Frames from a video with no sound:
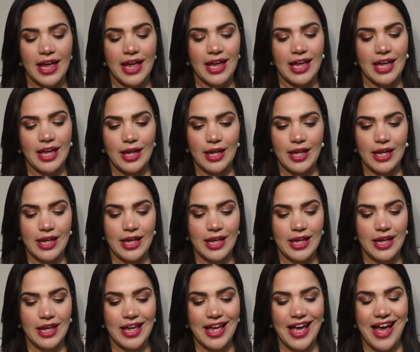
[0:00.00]

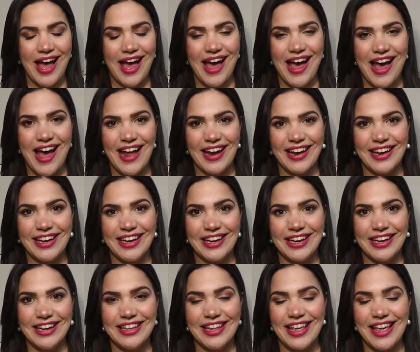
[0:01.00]

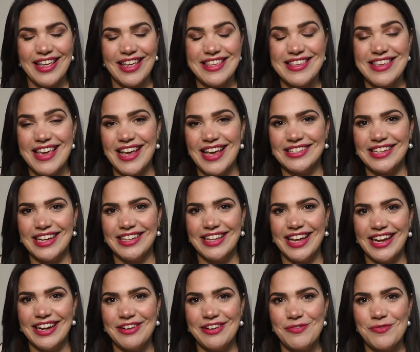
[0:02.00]
And
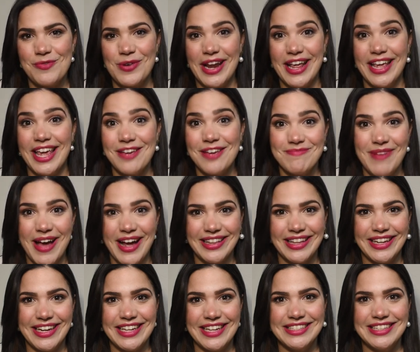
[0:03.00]
then when I came back
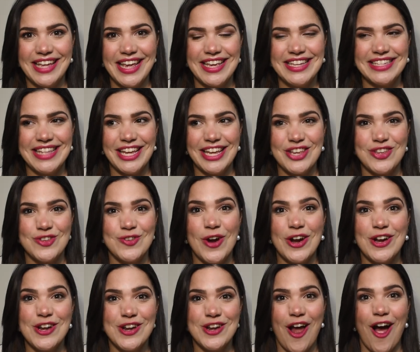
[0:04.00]
the next day, he's like, you
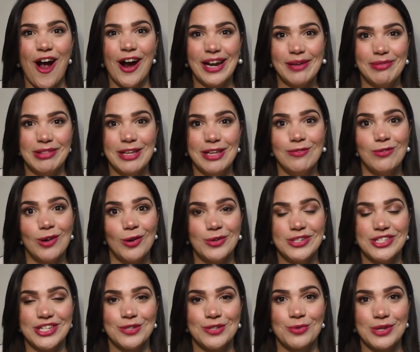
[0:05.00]
are not going to believe what we
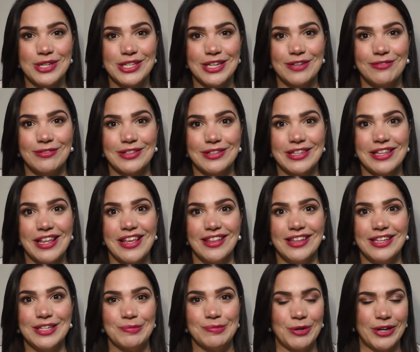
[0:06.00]
just received
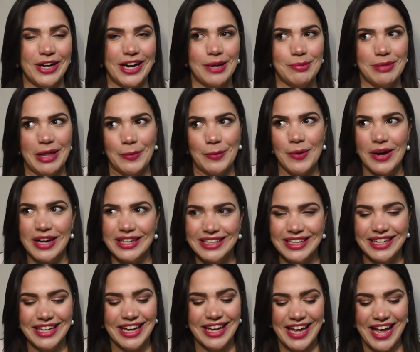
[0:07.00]
this morning. And I'm like, what?
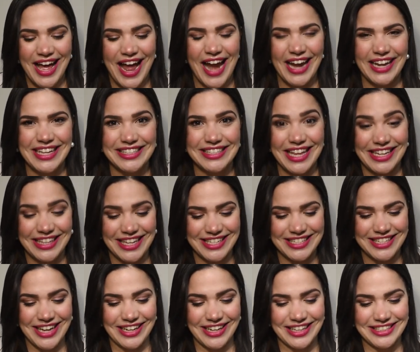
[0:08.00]
And he's like, the
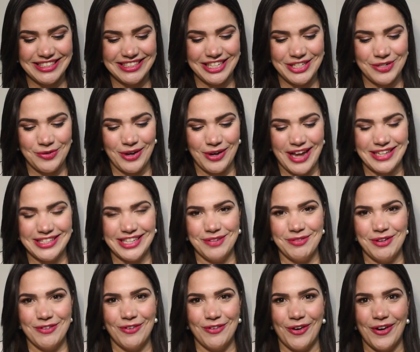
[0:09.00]
sunglasses that you were asking
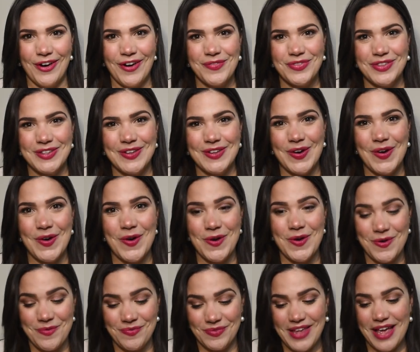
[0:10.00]
me for.
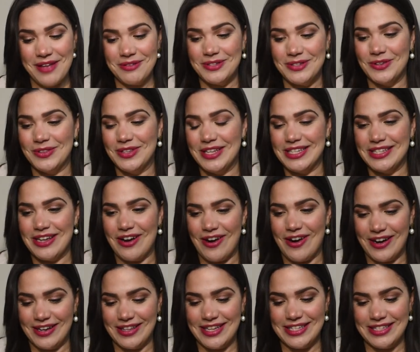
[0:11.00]
So these
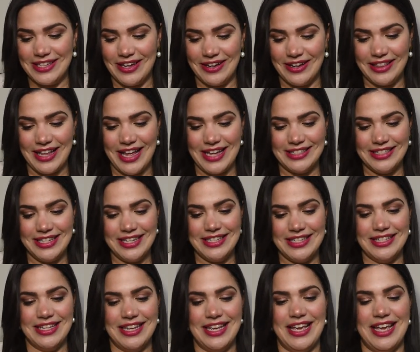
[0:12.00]
are the sunglasses.